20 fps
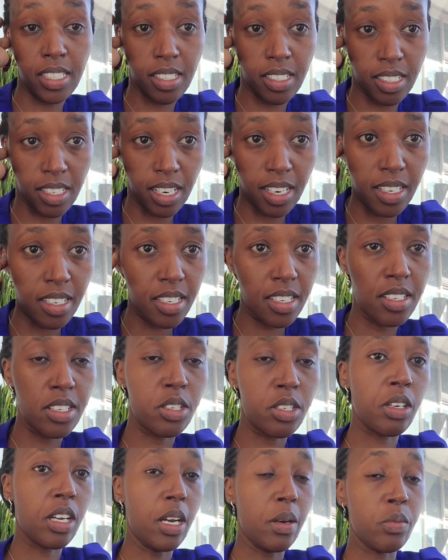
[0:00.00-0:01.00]
State
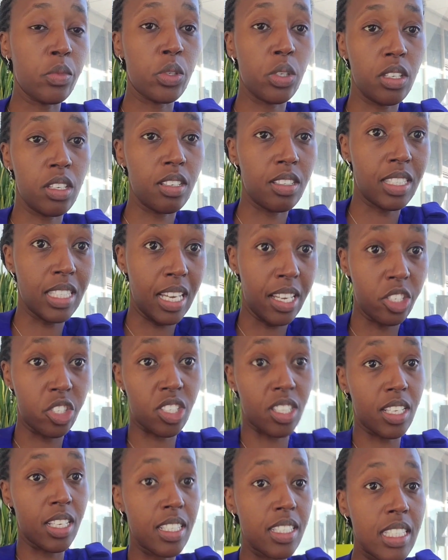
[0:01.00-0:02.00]
to come to Los
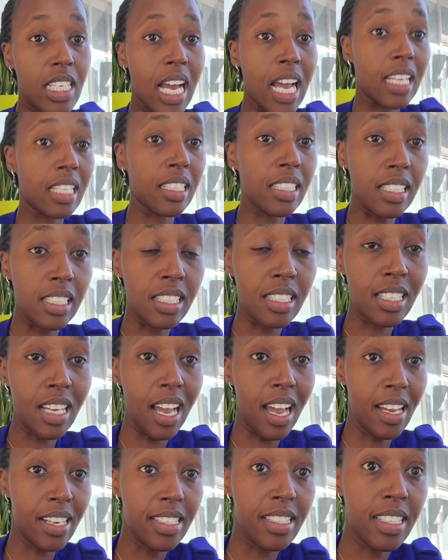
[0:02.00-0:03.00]
Angeles. At least
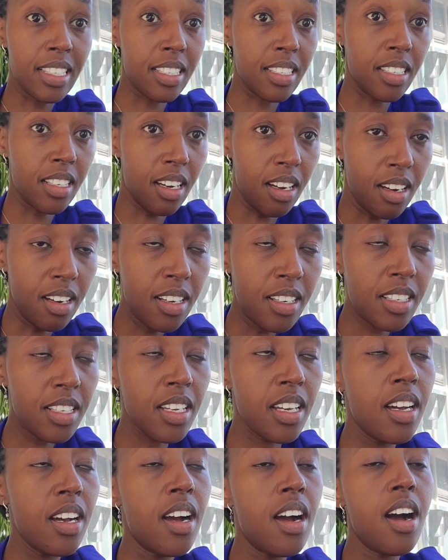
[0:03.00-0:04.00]
I did
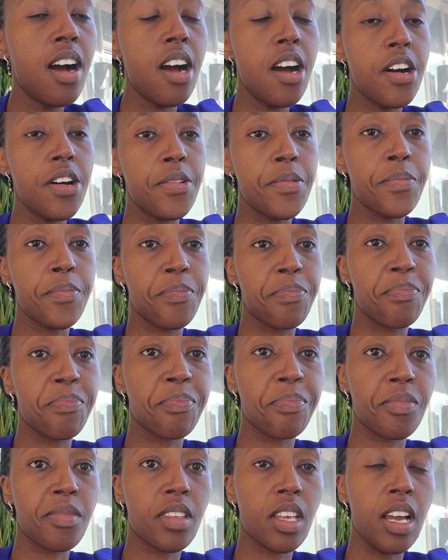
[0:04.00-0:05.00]
not.
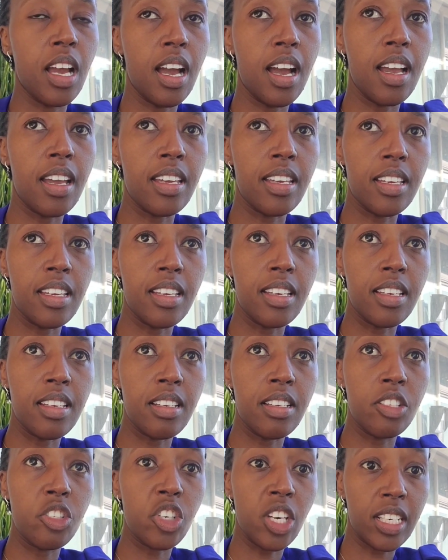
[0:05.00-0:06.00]

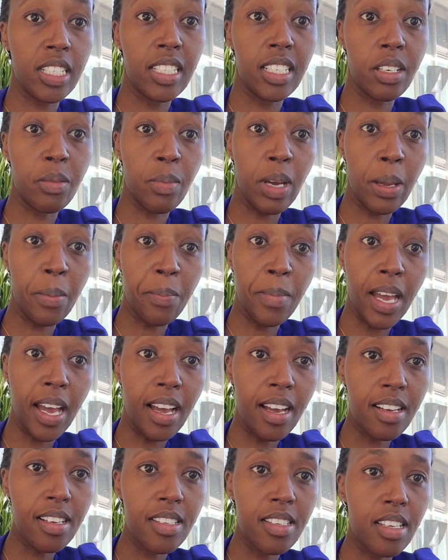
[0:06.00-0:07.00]
I checked in my
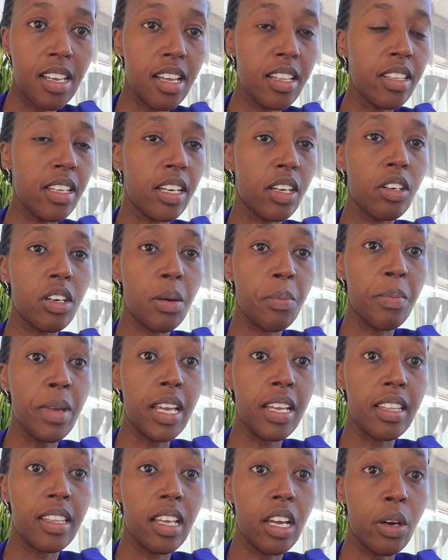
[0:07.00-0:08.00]
bags and they're gonna
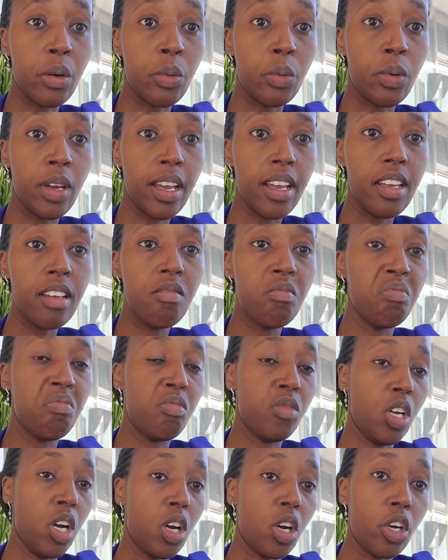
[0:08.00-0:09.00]
make their way,
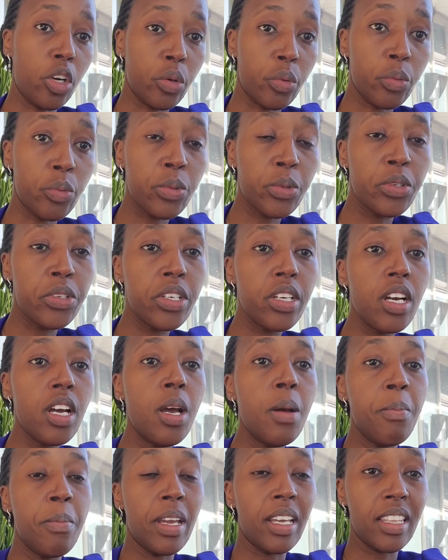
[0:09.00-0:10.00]
knock on wood,
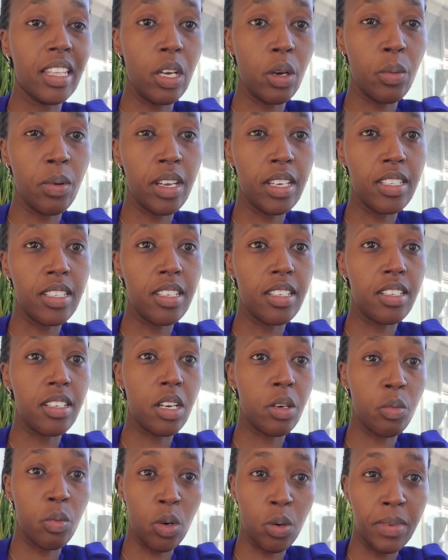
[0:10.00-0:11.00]
make their way to
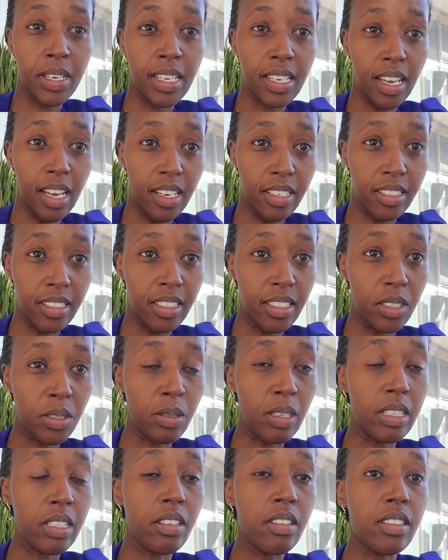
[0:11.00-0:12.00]
Nairobi, Kenya.
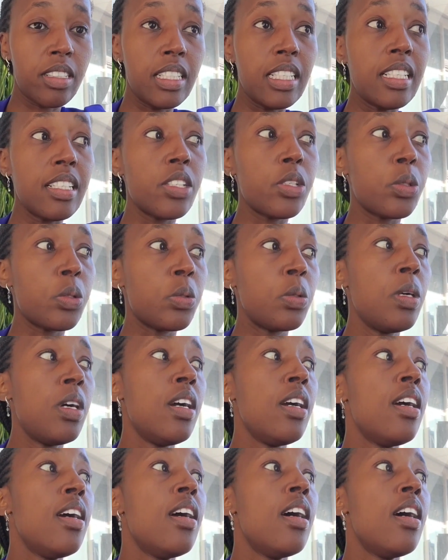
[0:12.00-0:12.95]
So I don't need to